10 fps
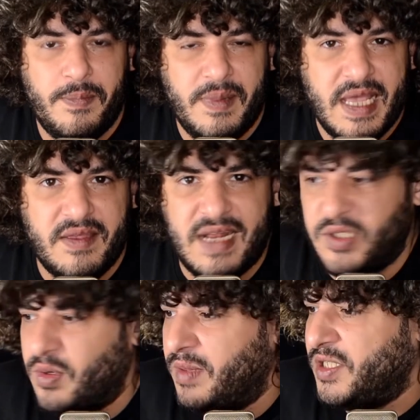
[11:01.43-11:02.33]
play the
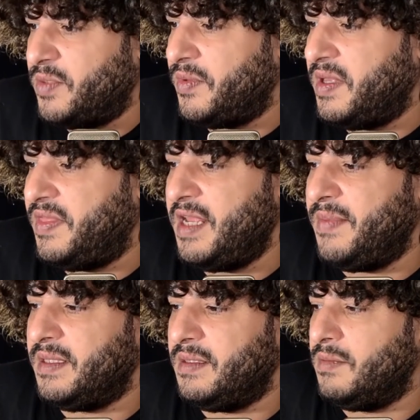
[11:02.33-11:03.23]
natural bishop on e3,
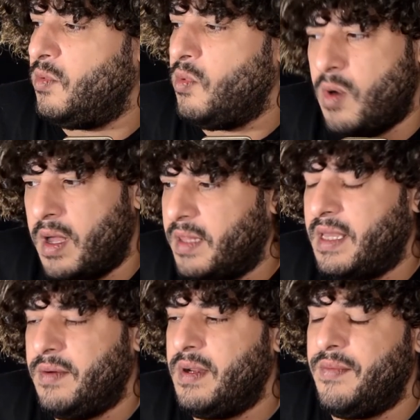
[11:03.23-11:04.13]
but well,
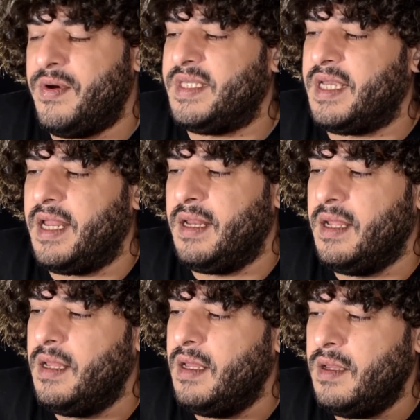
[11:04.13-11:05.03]
now, once again,
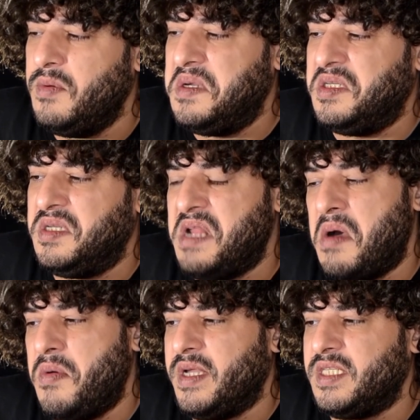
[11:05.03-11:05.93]
we can
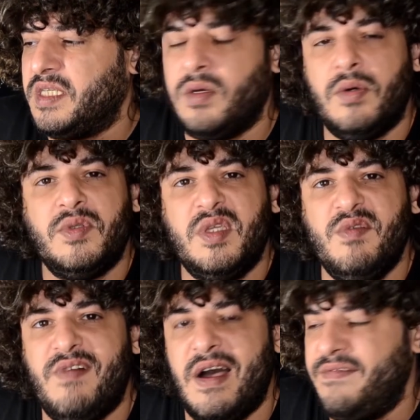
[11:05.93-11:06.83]
just go
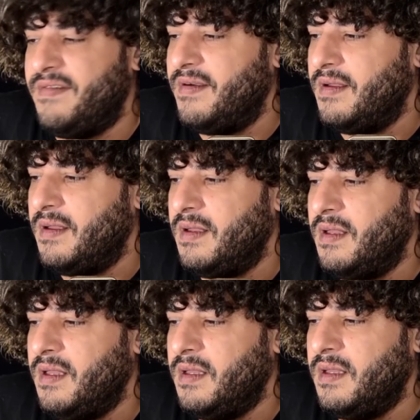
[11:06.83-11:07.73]
c5.
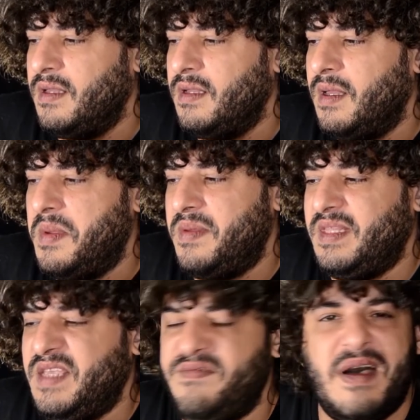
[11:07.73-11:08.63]
I
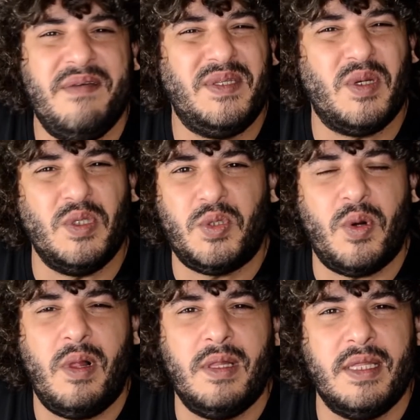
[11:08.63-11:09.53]
mean, d5 is
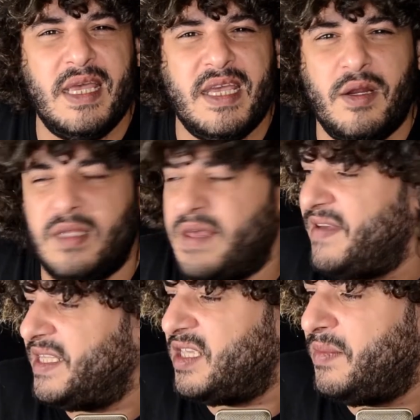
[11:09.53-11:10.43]
controlled, they cannot
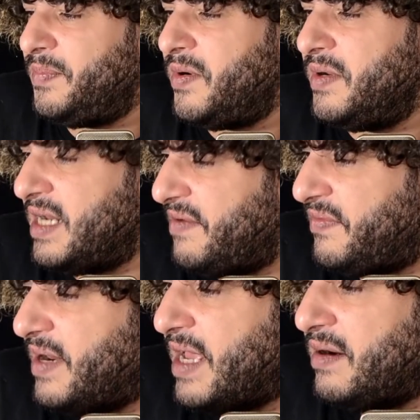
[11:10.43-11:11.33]
advance at pawn, and
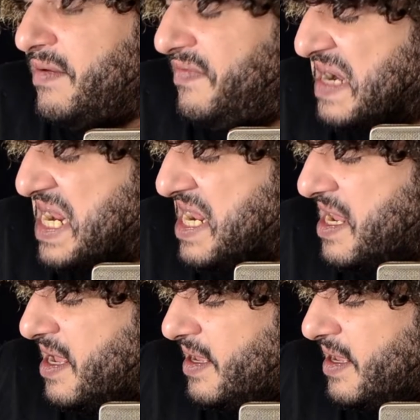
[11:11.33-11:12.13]
after knight on f3,